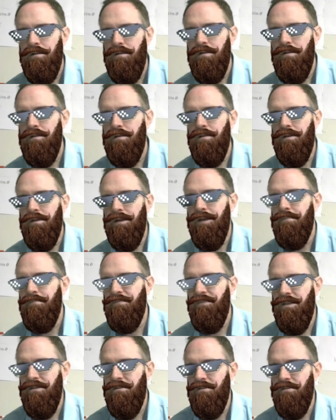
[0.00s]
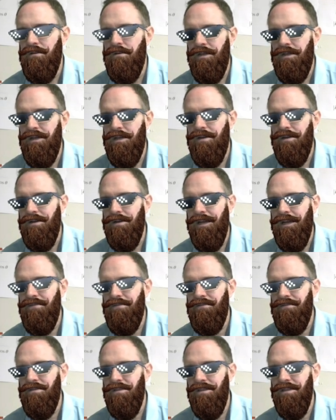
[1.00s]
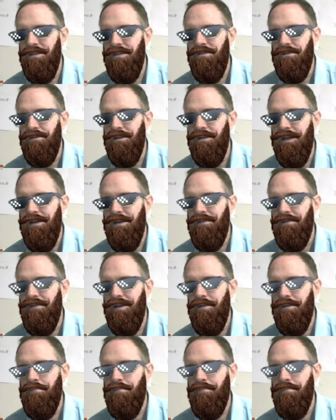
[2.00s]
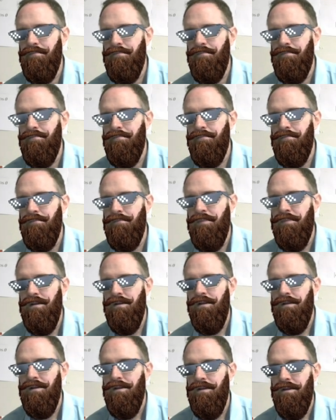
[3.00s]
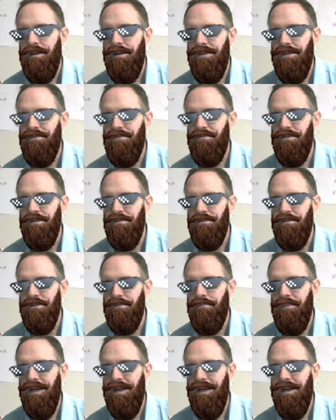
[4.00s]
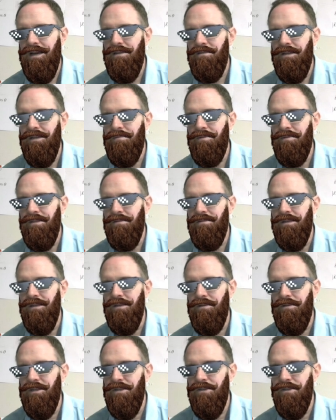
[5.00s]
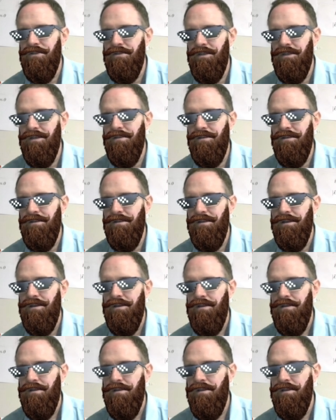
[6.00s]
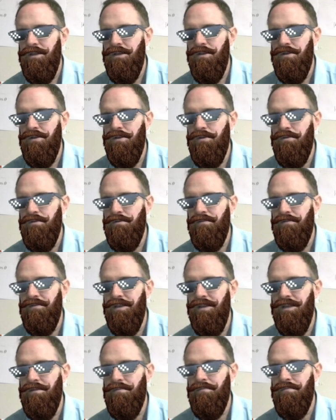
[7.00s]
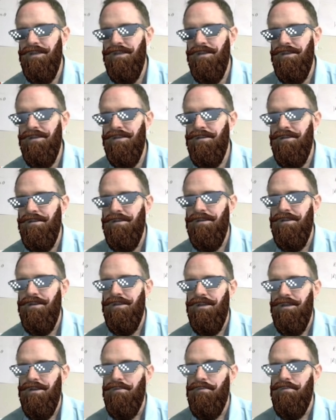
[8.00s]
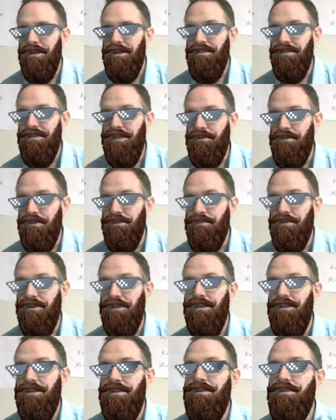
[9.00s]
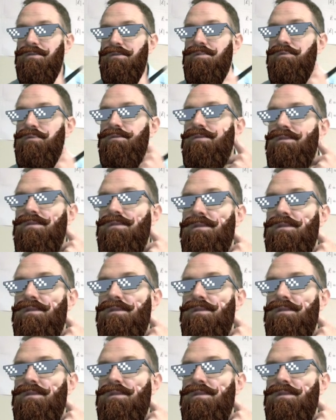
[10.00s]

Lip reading: Okay. So here I got Fc is equal to Fm. Fc is equal to mass times acceleration. QVB. What acceleration we're going to use?